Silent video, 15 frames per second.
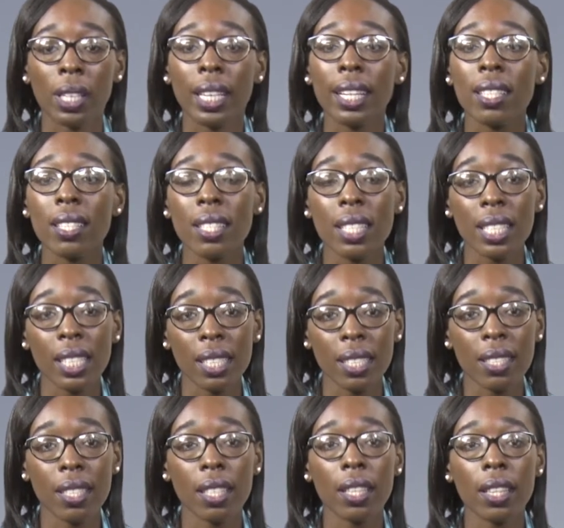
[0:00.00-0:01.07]
let us
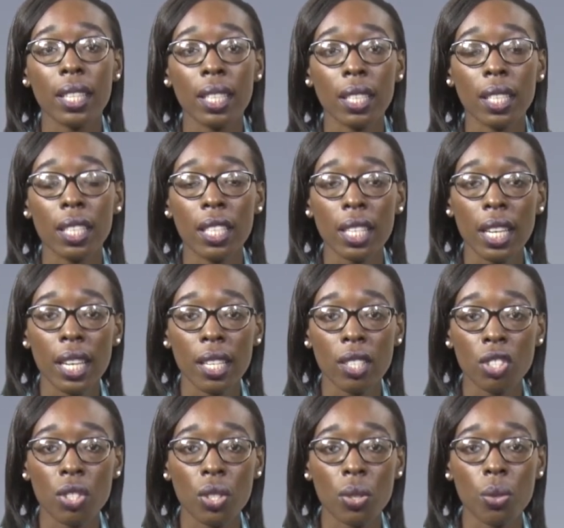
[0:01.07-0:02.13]
list the
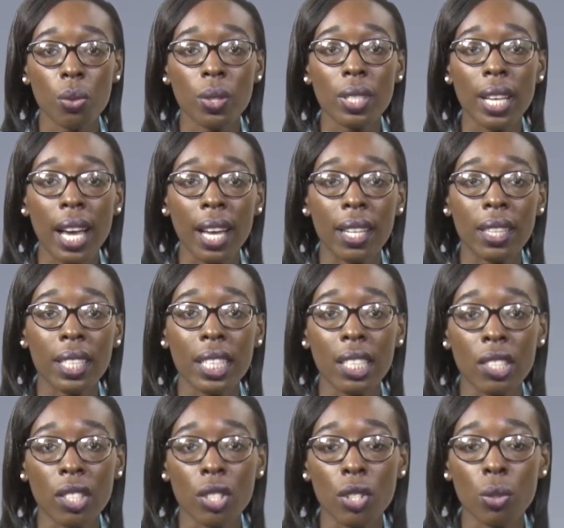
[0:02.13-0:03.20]
NGOs and the
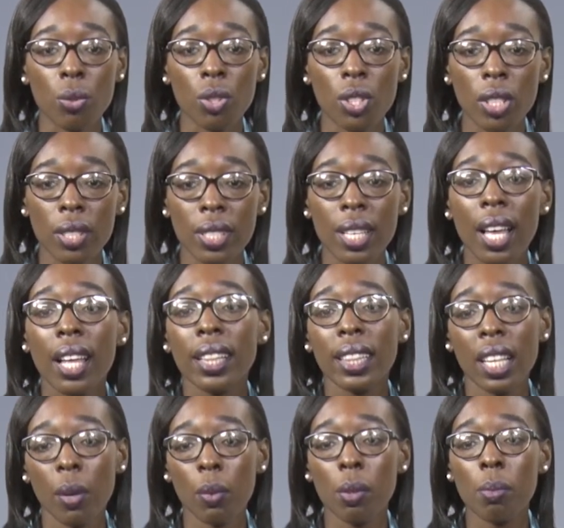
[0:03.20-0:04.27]
institutions
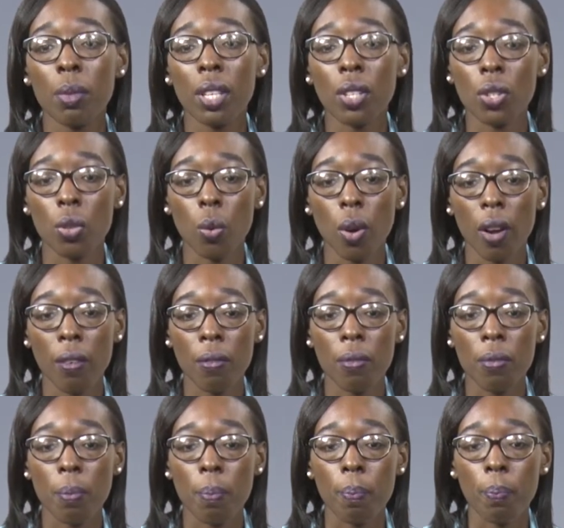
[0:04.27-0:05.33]
that we may know
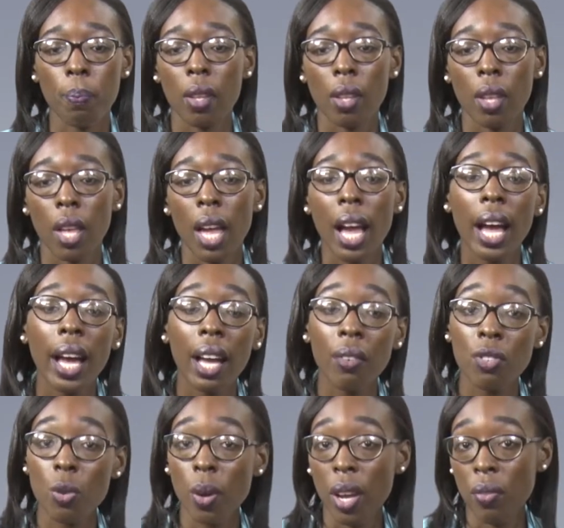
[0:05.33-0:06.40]
of.
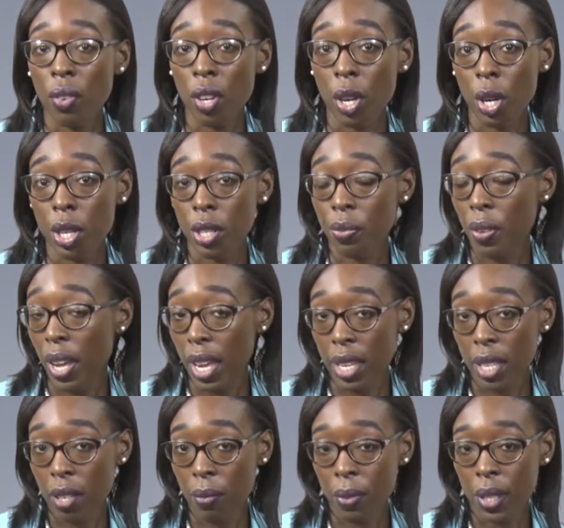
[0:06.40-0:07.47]
Have you ever heard of
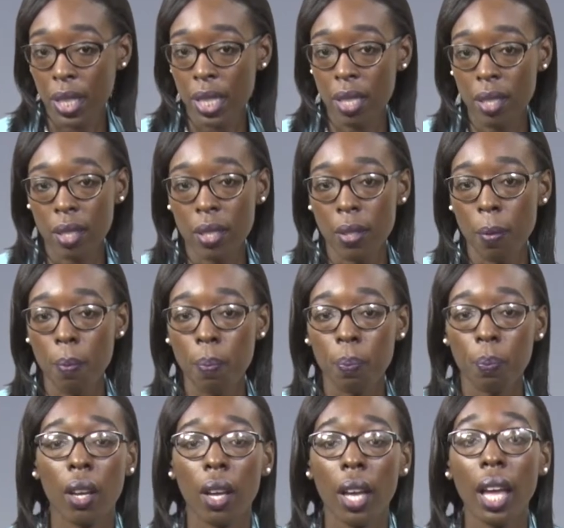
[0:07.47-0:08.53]
any of these?
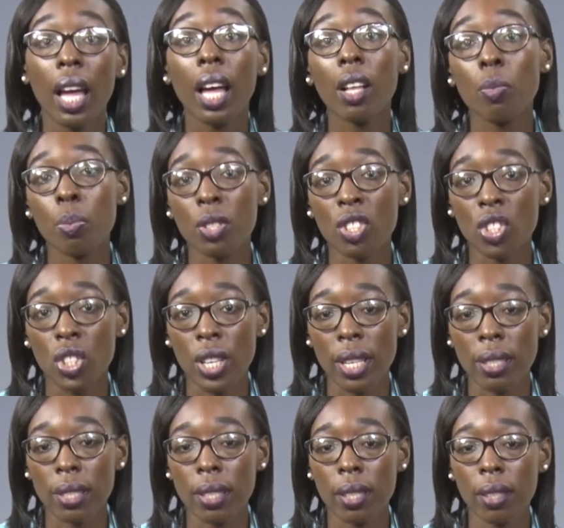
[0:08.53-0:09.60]
Help and
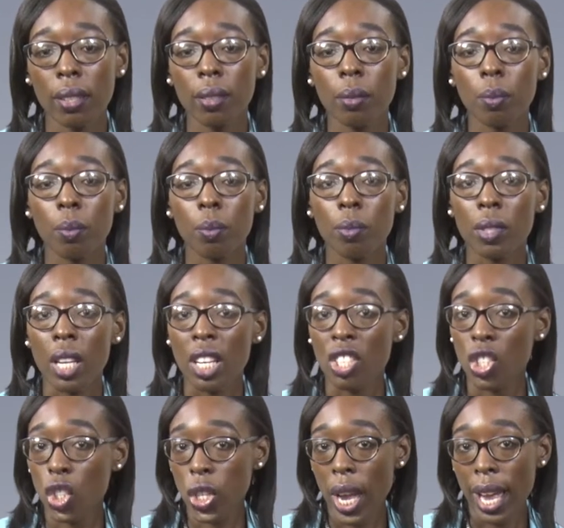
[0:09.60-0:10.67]
Shelter,
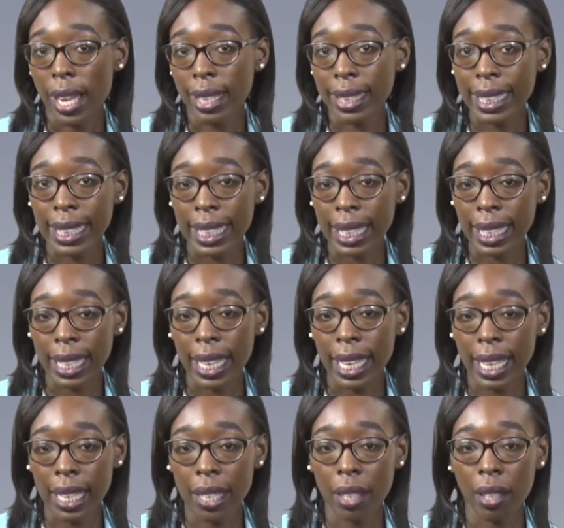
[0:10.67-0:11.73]
ChildLink
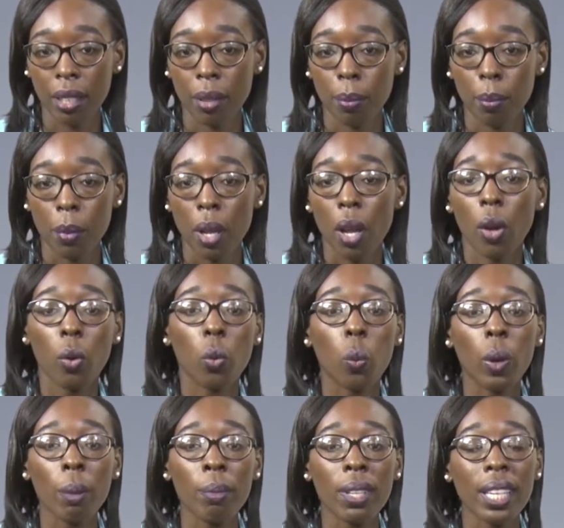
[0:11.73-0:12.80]
Inc.,
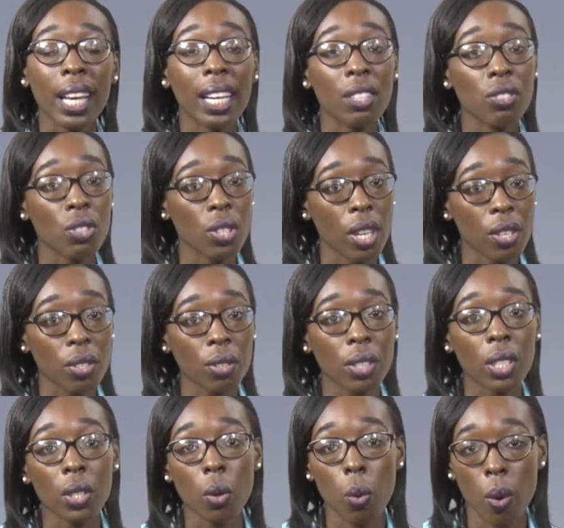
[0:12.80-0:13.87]
Women and Gender
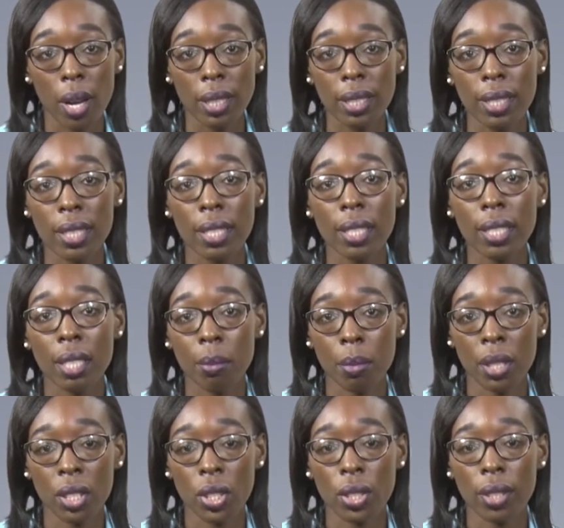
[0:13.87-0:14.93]
Equality
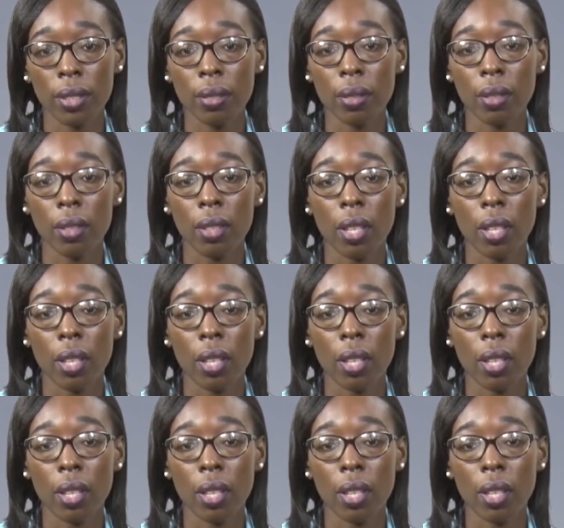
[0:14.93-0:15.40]
Commission,